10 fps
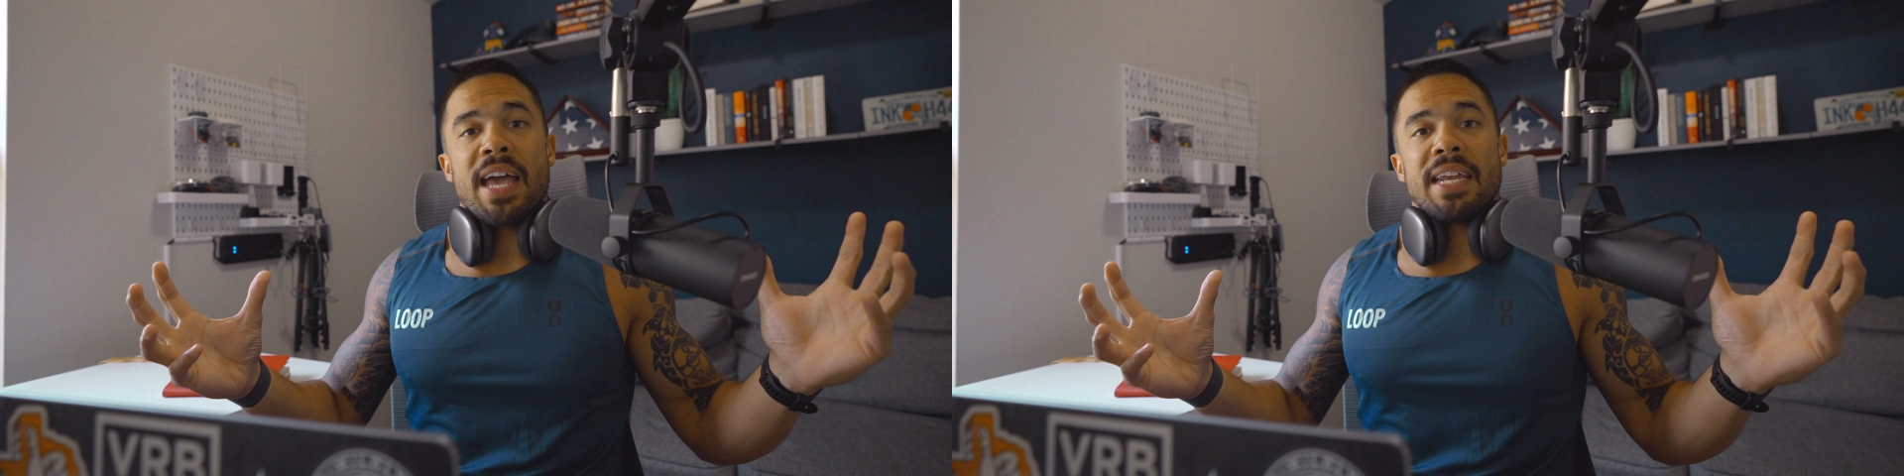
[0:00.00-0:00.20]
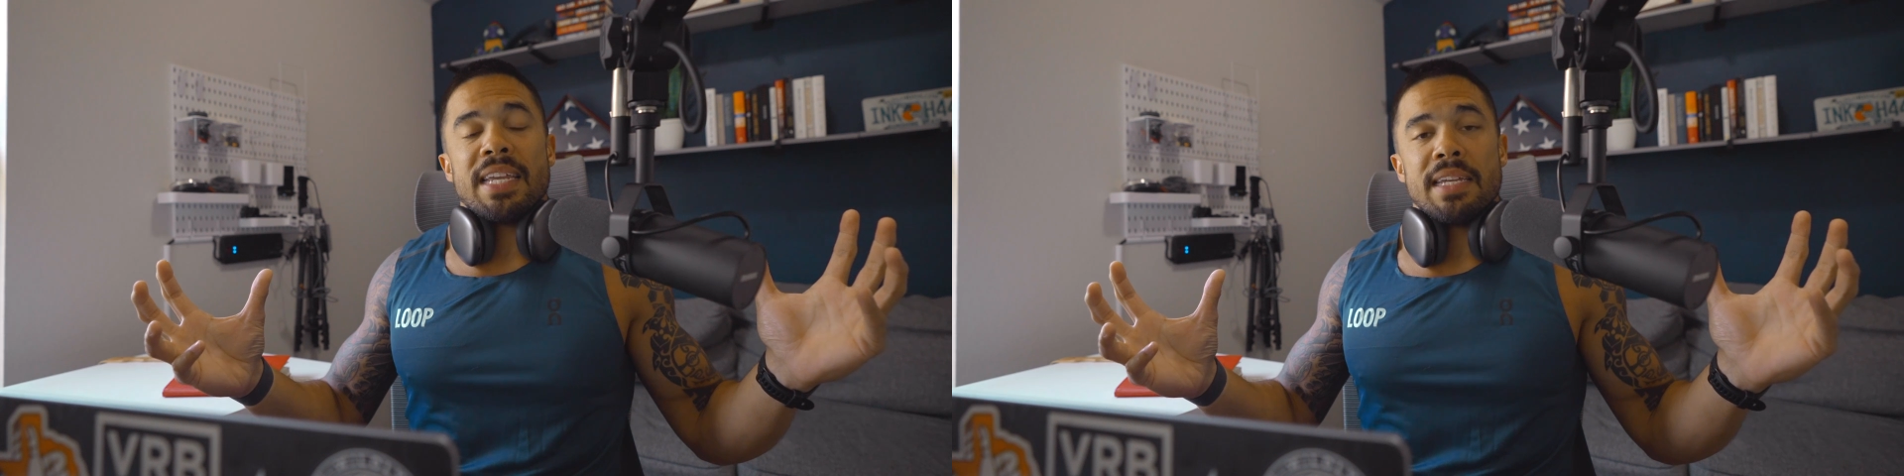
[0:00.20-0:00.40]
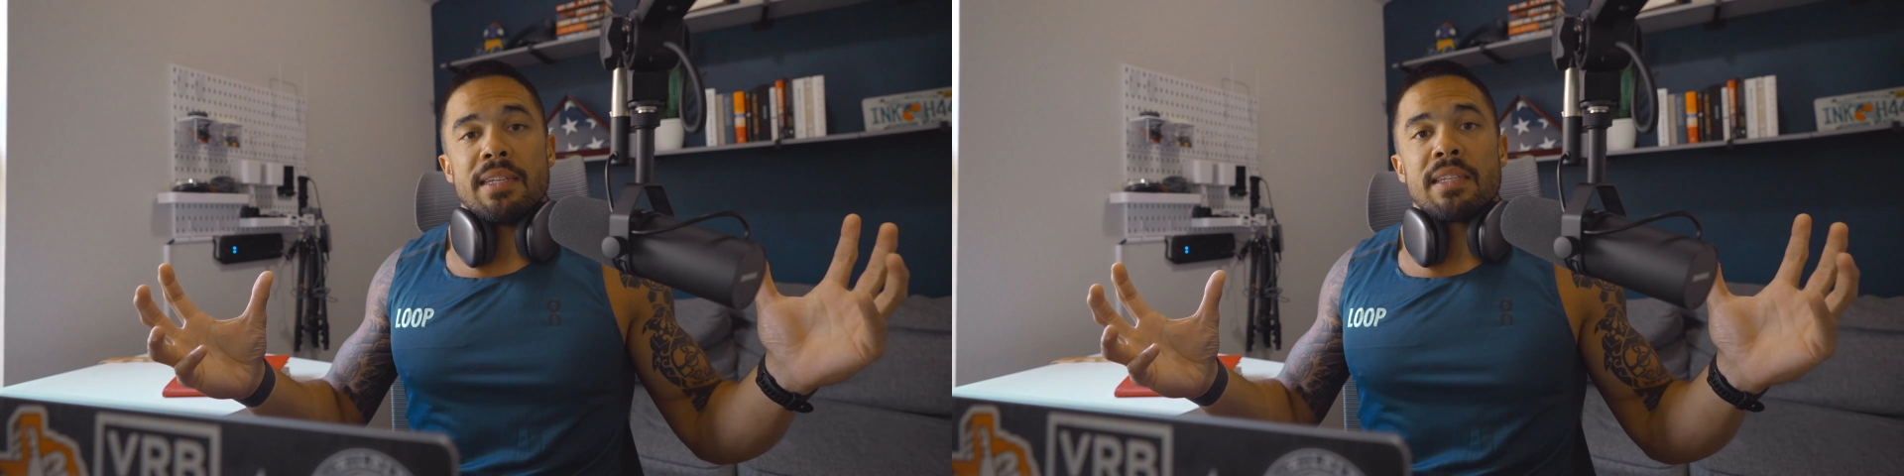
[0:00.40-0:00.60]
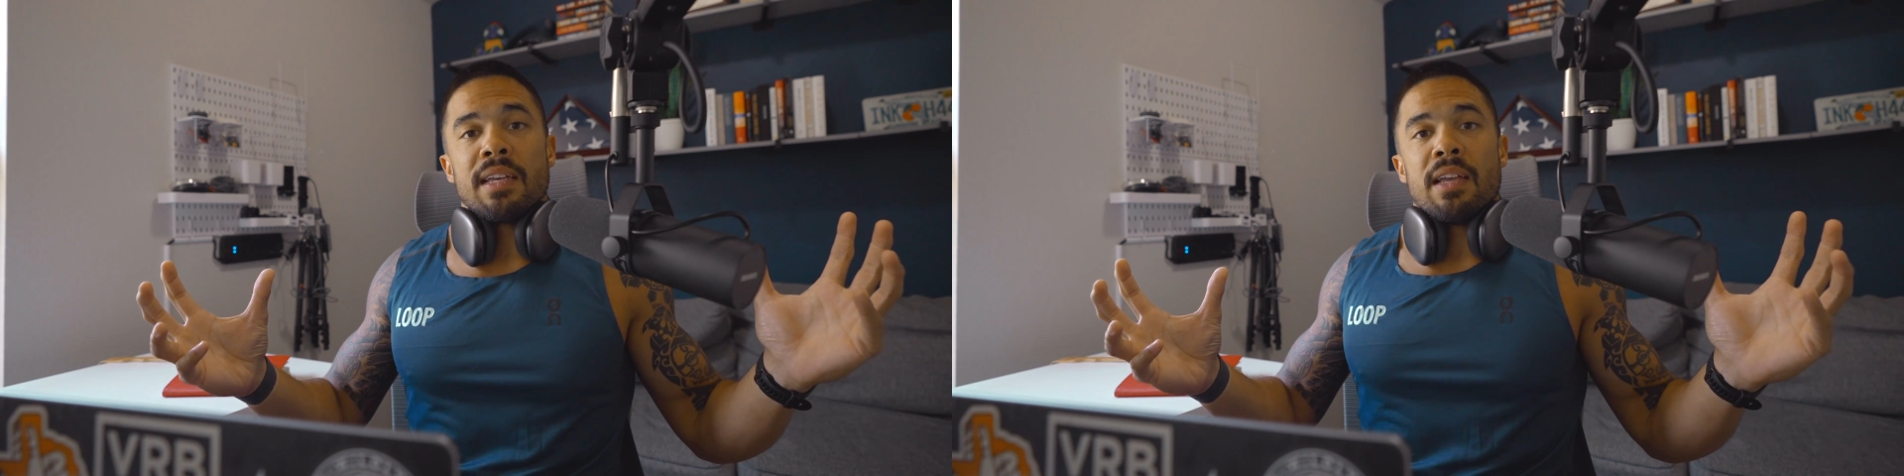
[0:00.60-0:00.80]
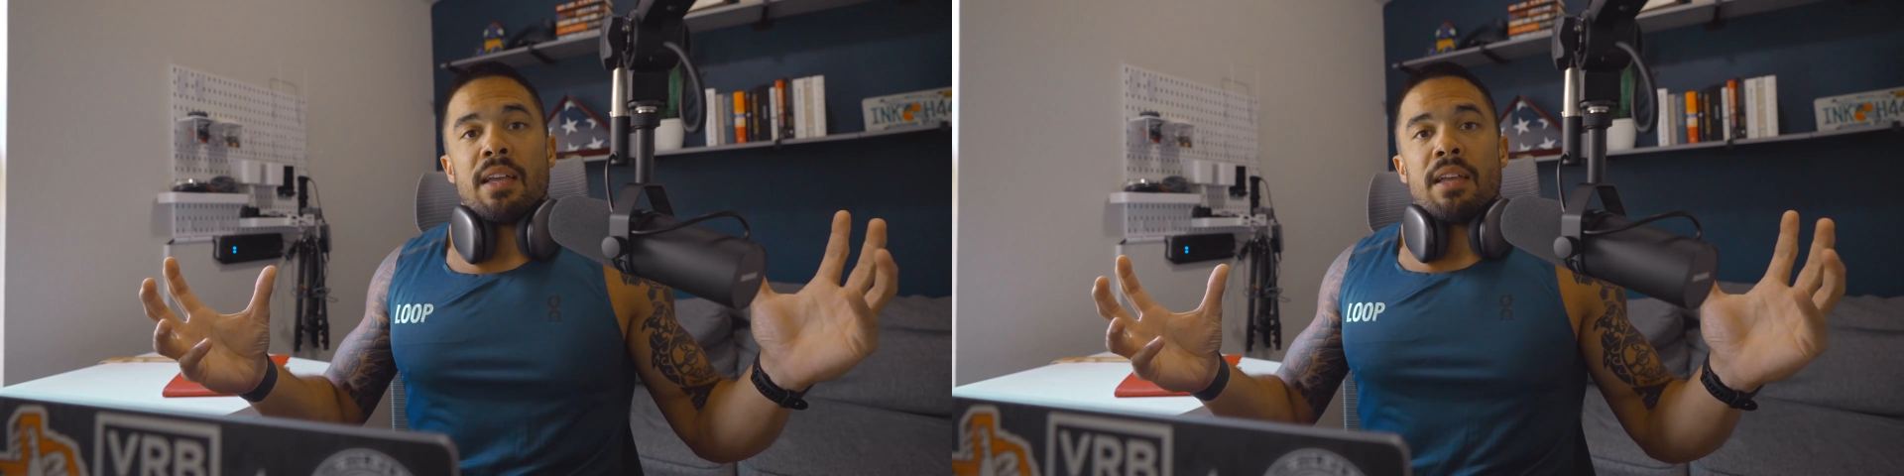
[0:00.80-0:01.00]
that is
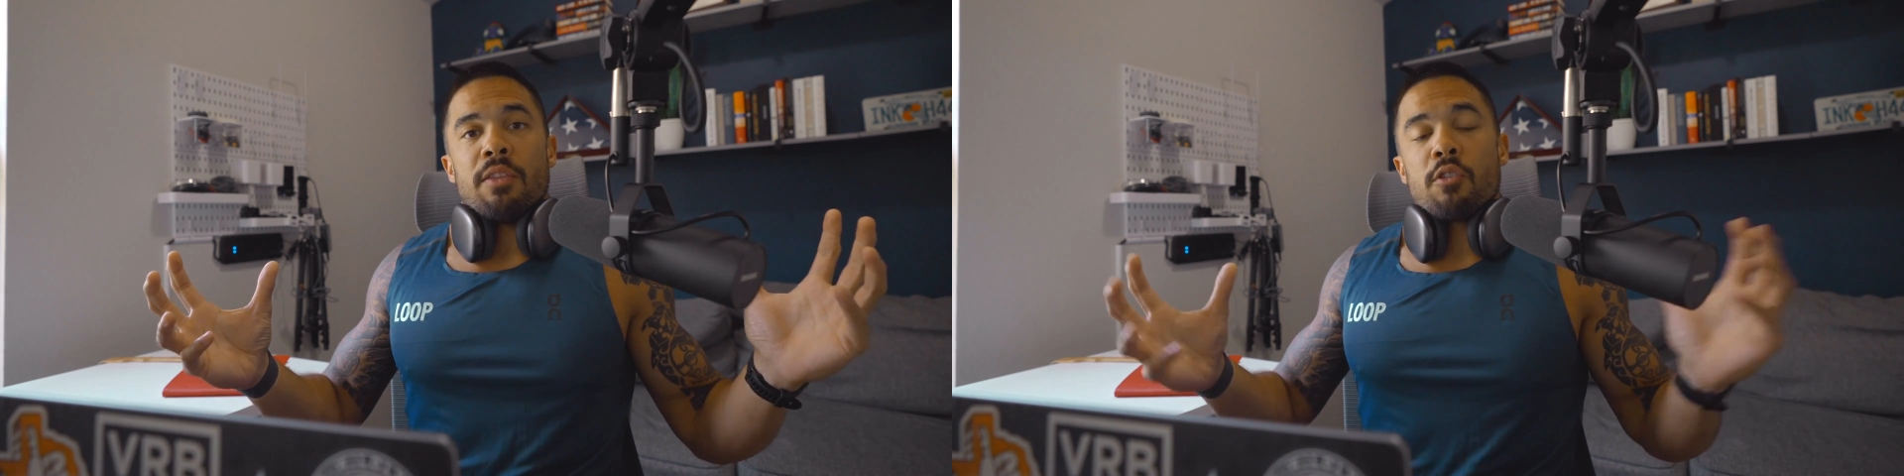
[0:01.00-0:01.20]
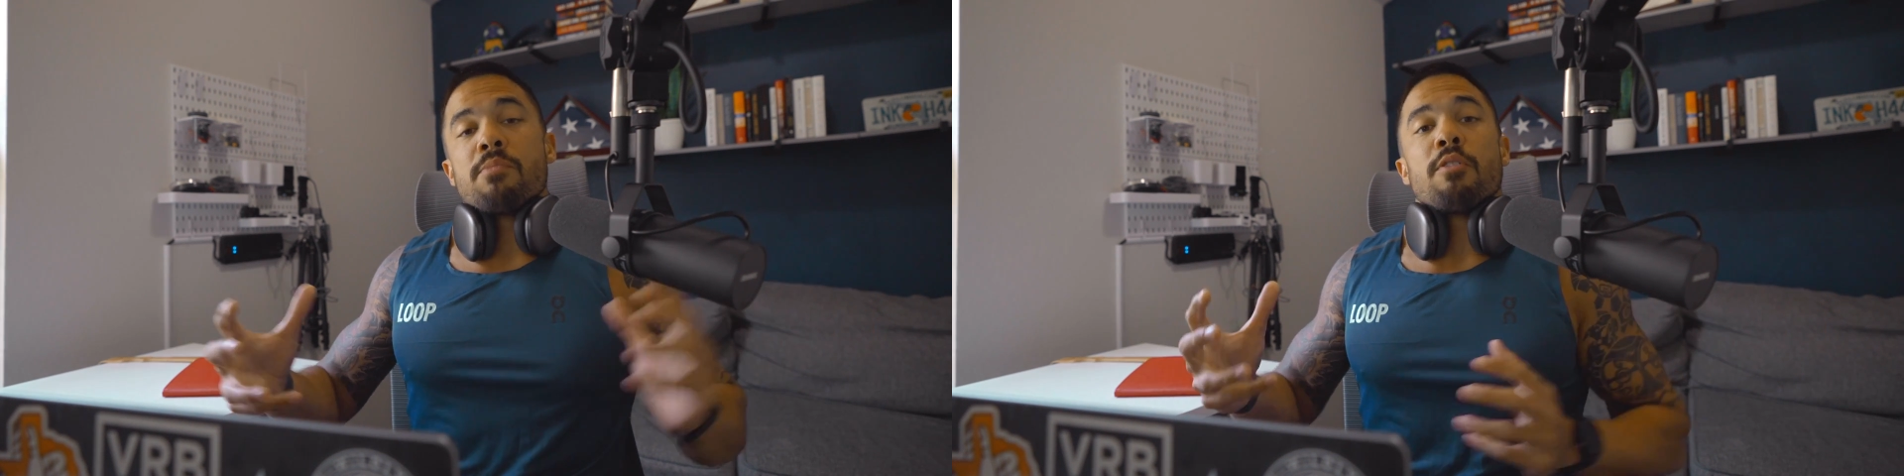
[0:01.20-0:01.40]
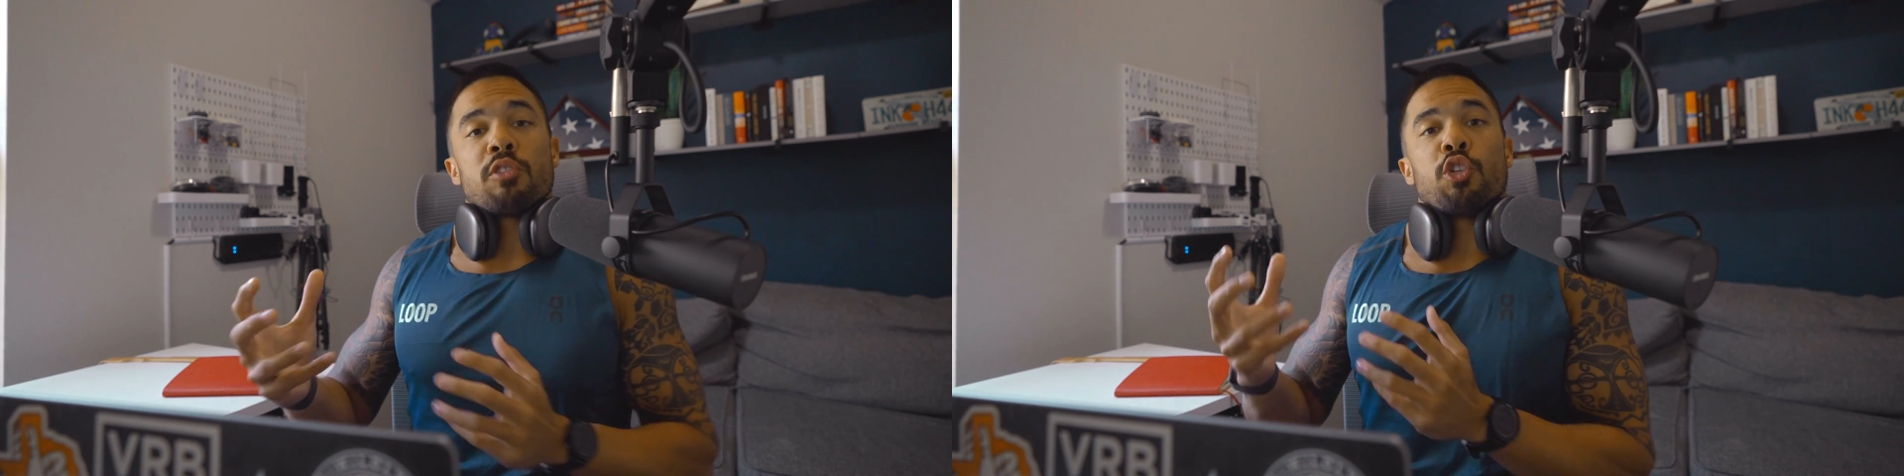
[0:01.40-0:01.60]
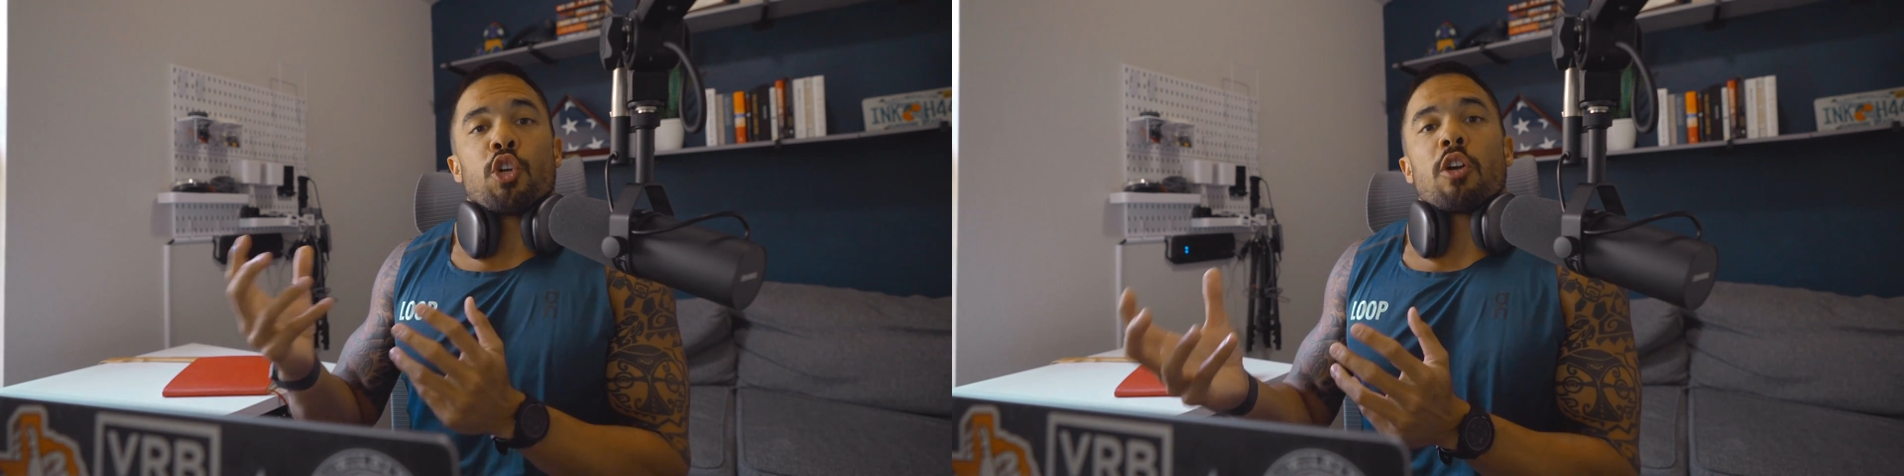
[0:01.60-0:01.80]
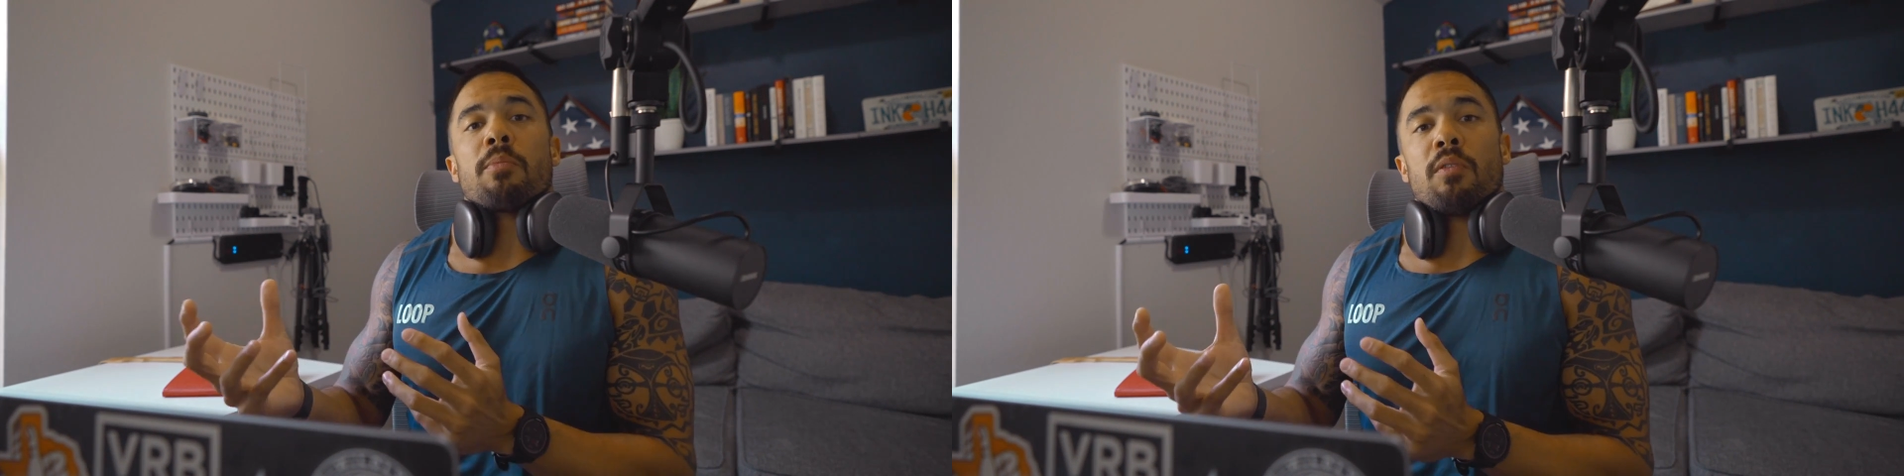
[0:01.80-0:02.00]
they're the most
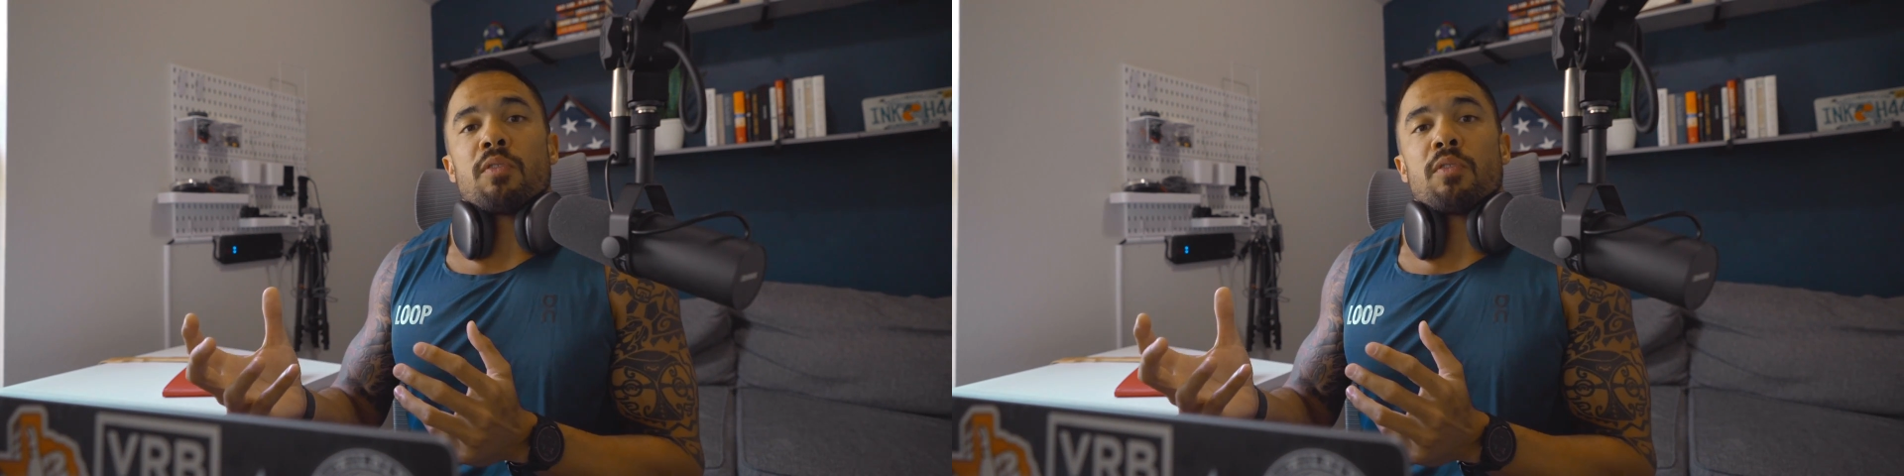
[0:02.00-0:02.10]
durable.